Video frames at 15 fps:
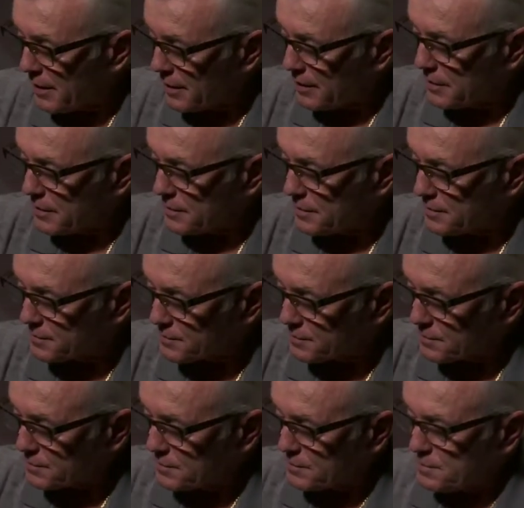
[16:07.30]

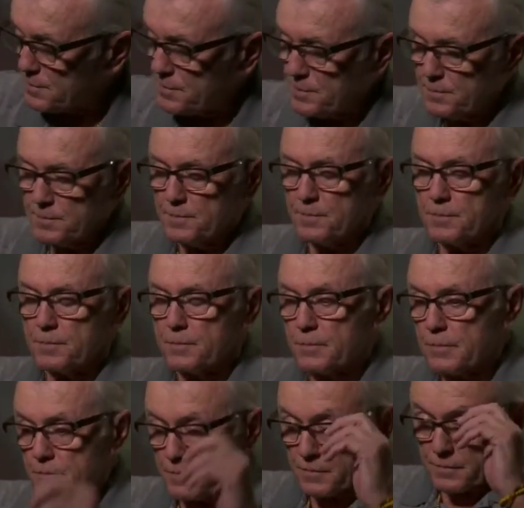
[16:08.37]
(silence)